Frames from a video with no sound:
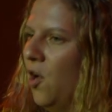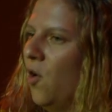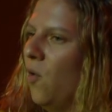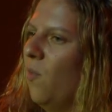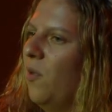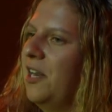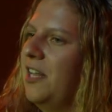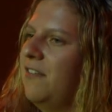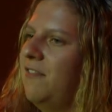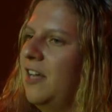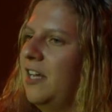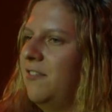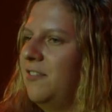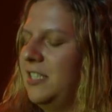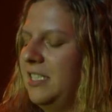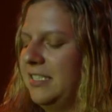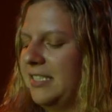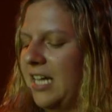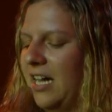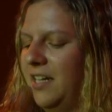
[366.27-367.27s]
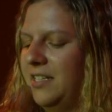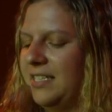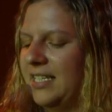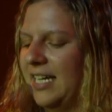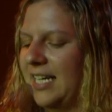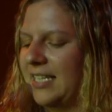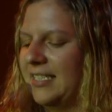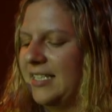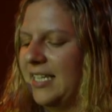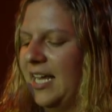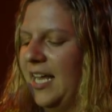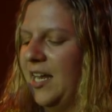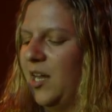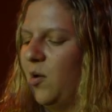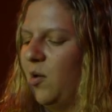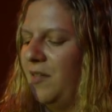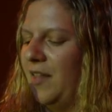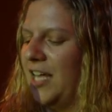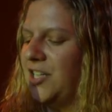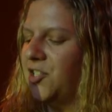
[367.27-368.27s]
One of Velvalee's contacts had
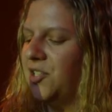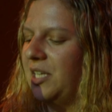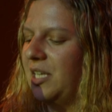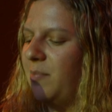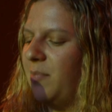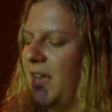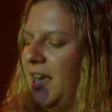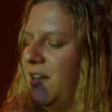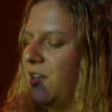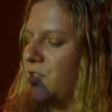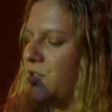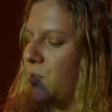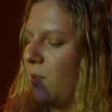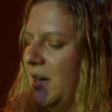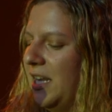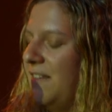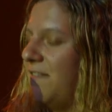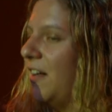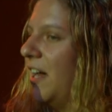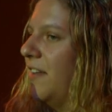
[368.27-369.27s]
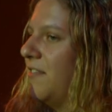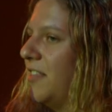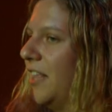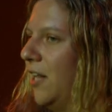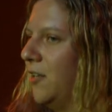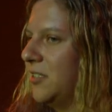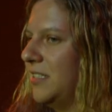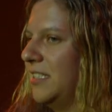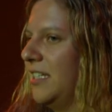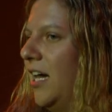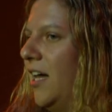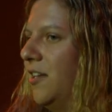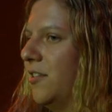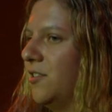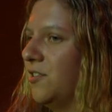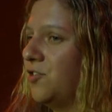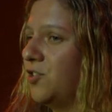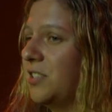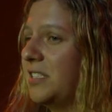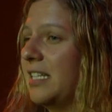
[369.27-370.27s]
allegedly paid her twenty-five thousand
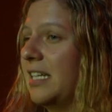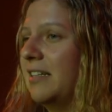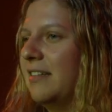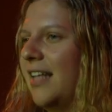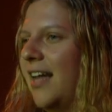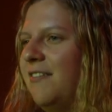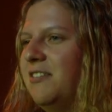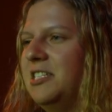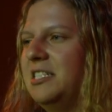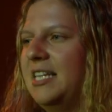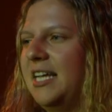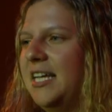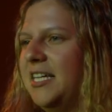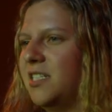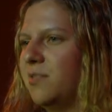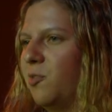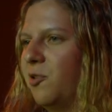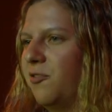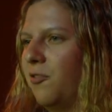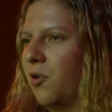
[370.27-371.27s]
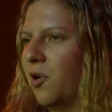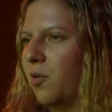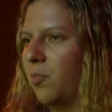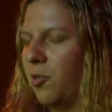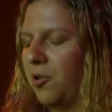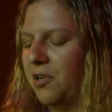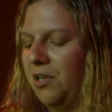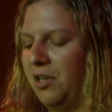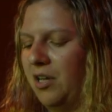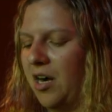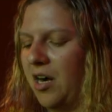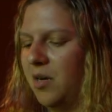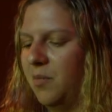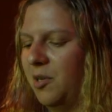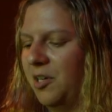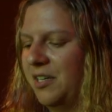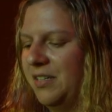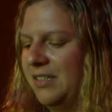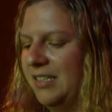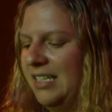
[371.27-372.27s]
dollars just eleven days before Pearl
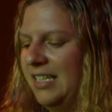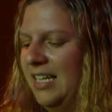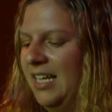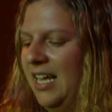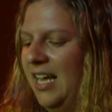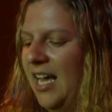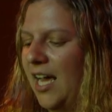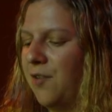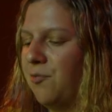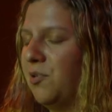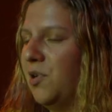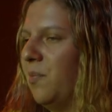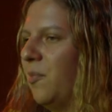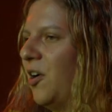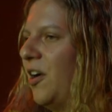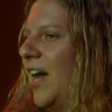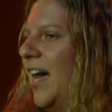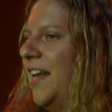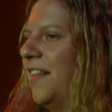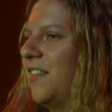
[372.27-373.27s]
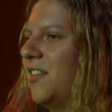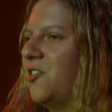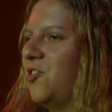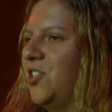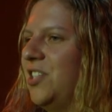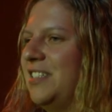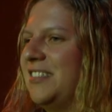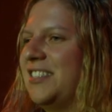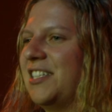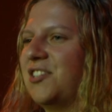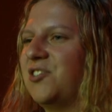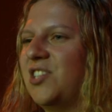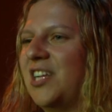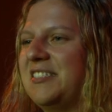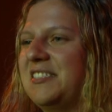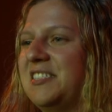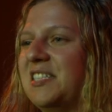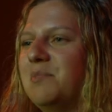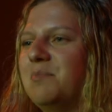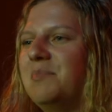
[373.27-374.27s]
Harbor, and rumor had it that she had
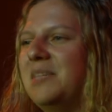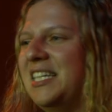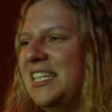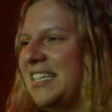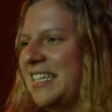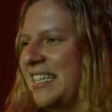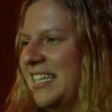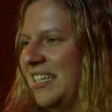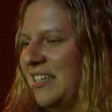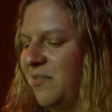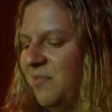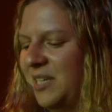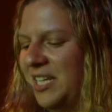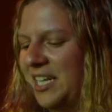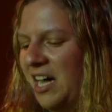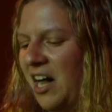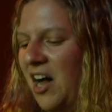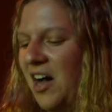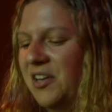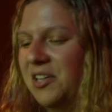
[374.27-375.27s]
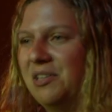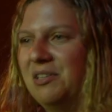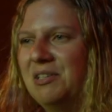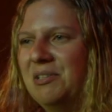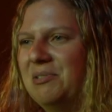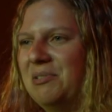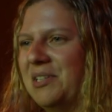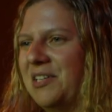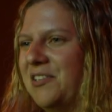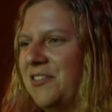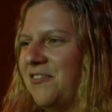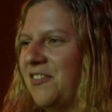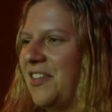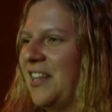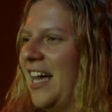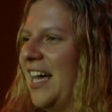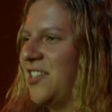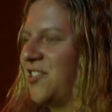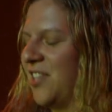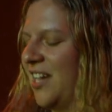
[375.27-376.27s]
suggested meeting him in Honolulu for
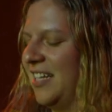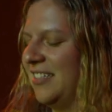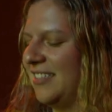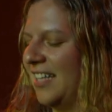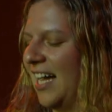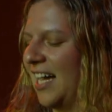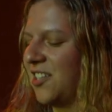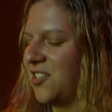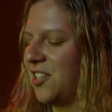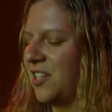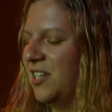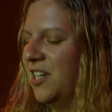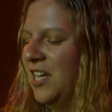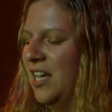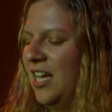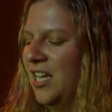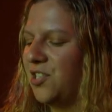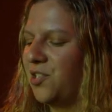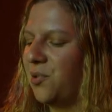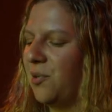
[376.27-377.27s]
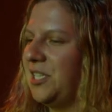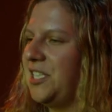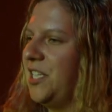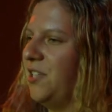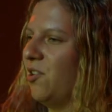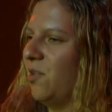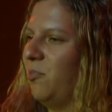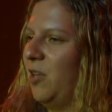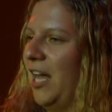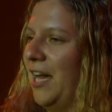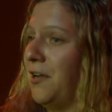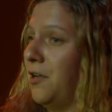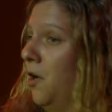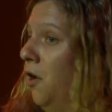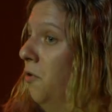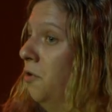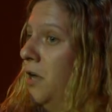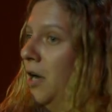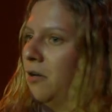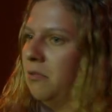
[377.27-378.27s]
that transaction, to which he replied,
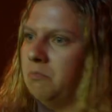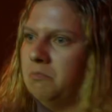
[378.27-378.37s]
"Oh no,